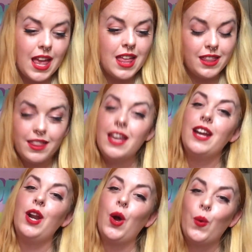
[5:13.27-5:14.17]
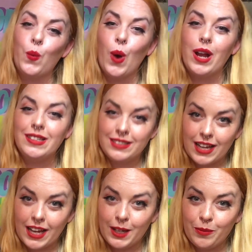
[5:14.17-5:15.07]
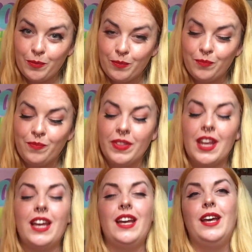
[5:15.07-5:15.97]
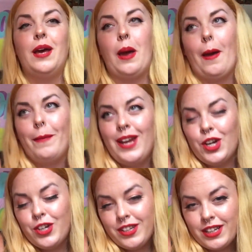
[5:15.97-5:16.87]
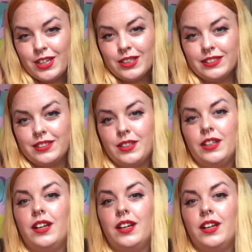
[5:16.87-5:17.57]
And then one day, Peter Niers